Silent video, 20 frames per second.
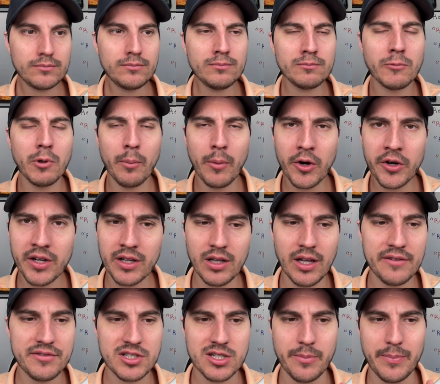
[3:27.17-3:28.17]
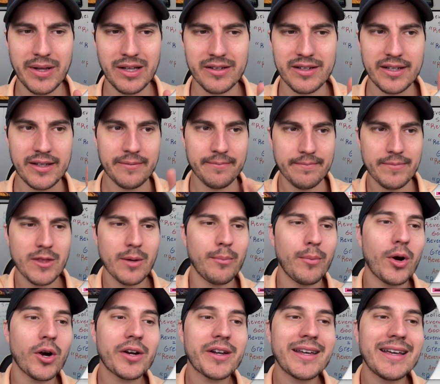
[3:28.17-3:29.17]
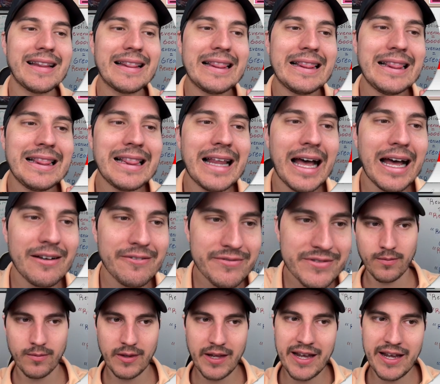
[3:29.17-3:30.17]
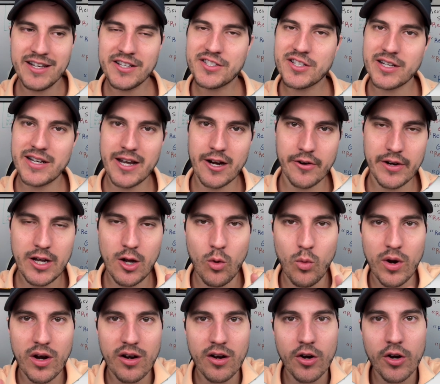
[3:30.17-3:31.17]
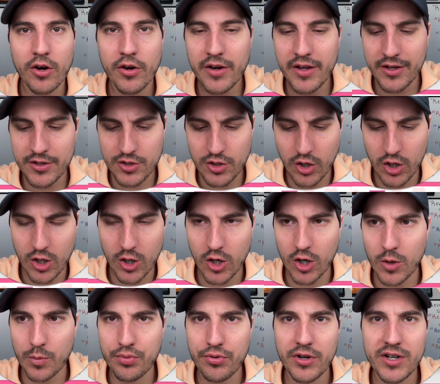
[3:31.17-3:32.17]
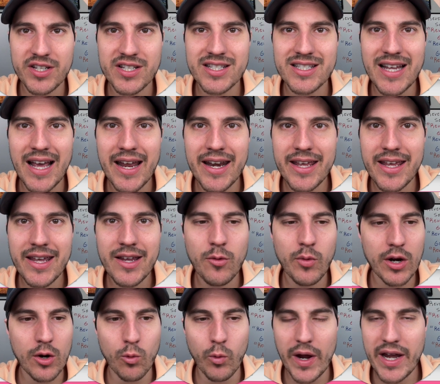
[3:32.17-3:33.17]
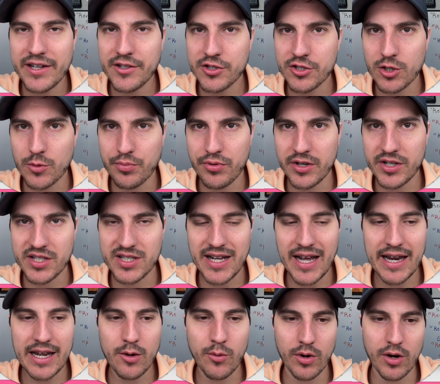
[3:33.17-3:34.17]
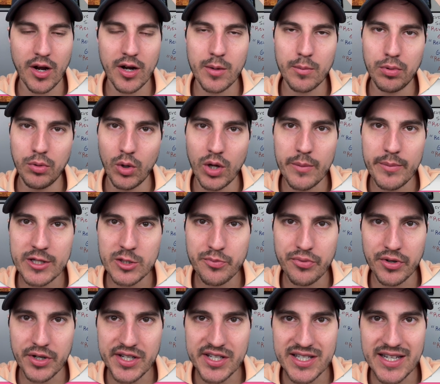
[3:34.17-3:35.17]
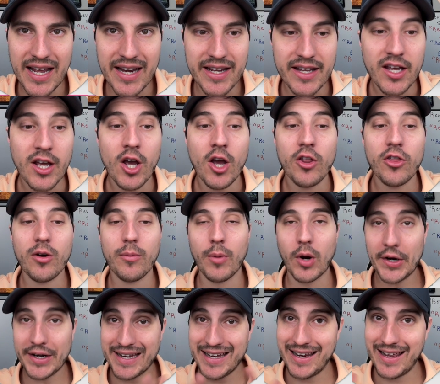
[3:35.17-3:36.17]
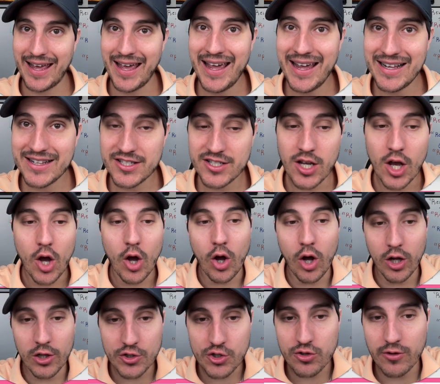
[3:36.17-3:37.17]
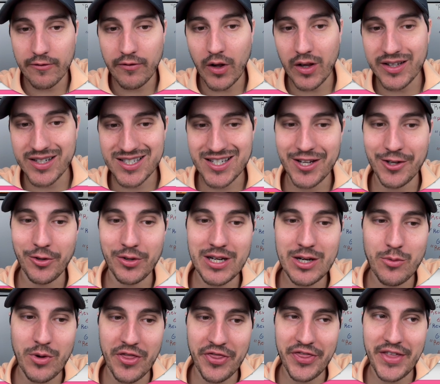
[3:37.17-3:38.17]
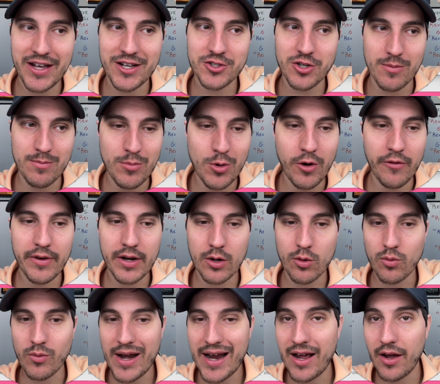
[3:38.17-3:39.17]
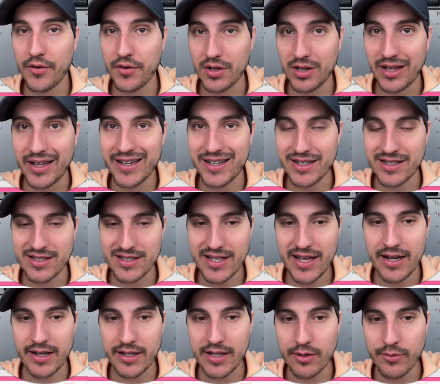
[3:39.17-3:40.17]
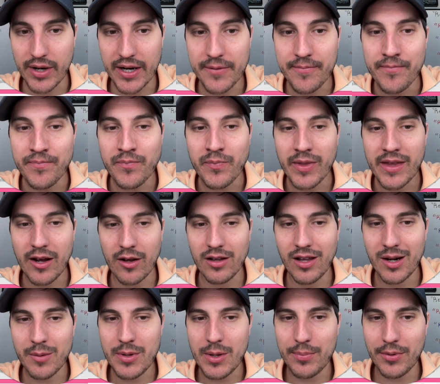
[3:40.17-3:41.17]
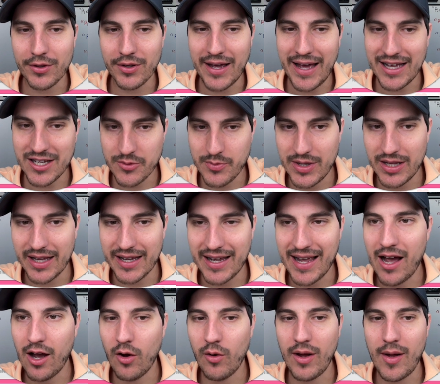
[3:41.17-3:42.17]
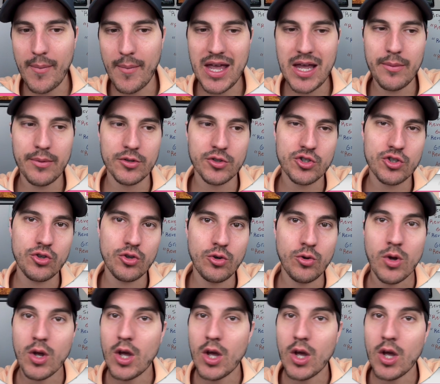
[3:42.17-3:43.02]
The market loves stability. The market loves any scenario where earnings are pretty steady, where wages are pretty steady, where unemployment's pretty steady. The market hates ultra volatility when things are moving around like insanity, right? Now, a lot of people ask me like how I'm able to